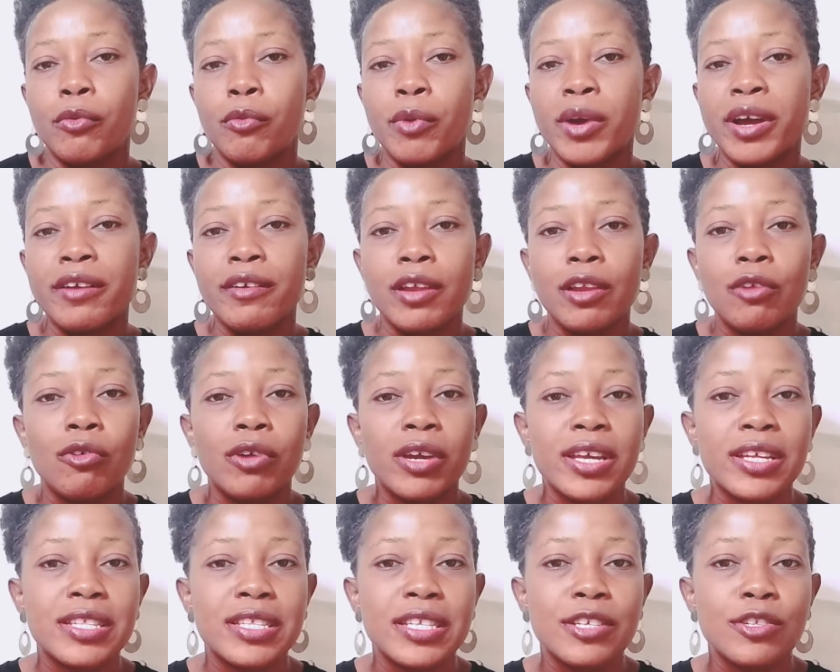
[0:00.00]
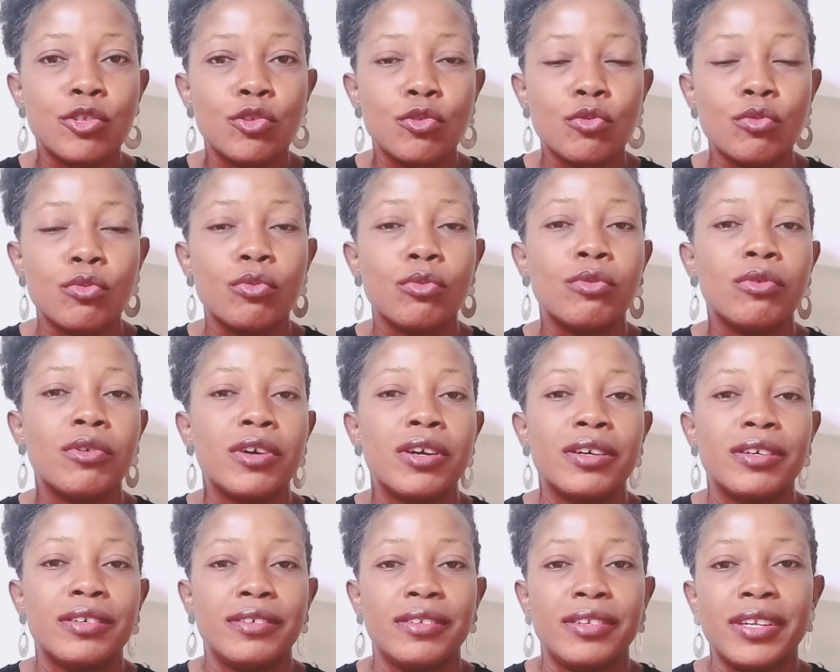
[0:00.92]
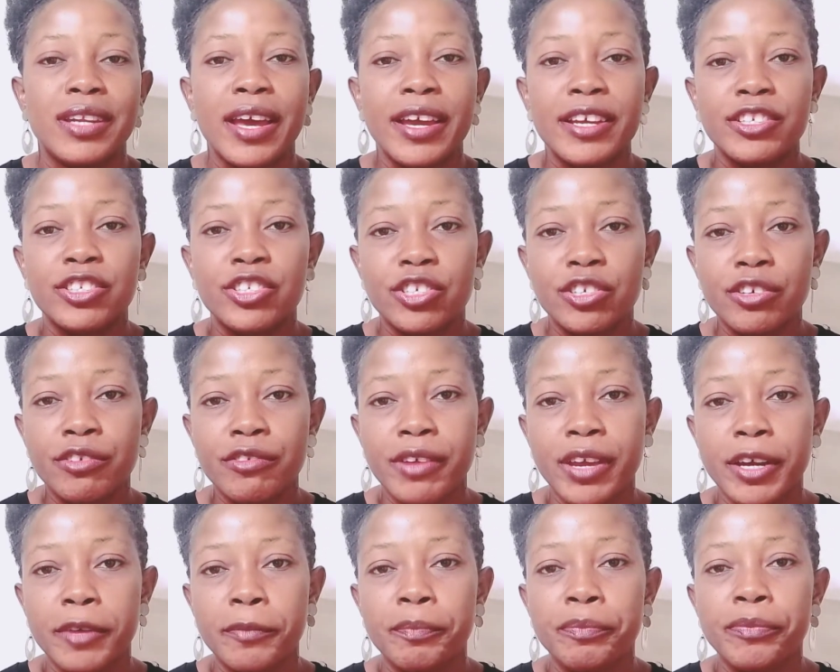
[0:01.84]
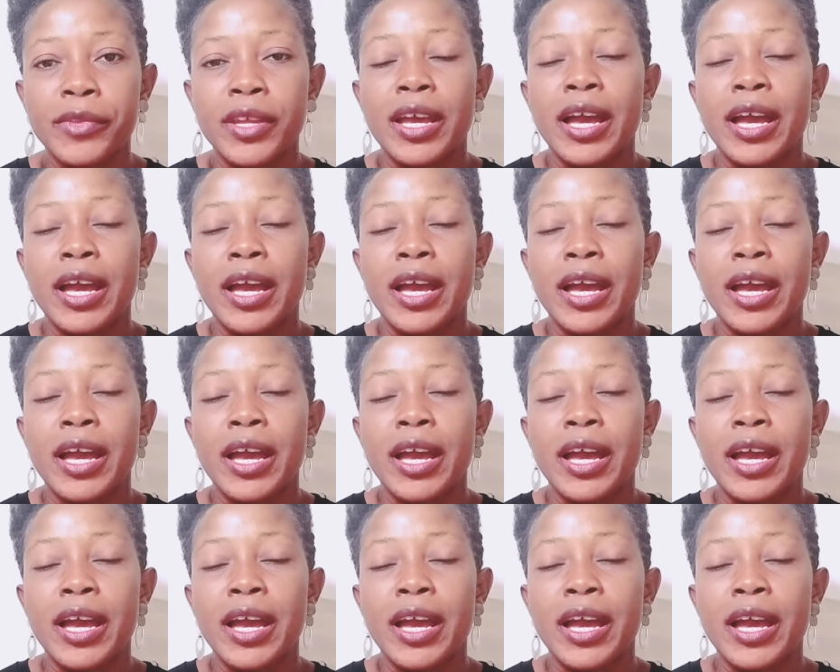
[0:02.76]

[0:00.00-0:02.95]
when relocating to Nigeria.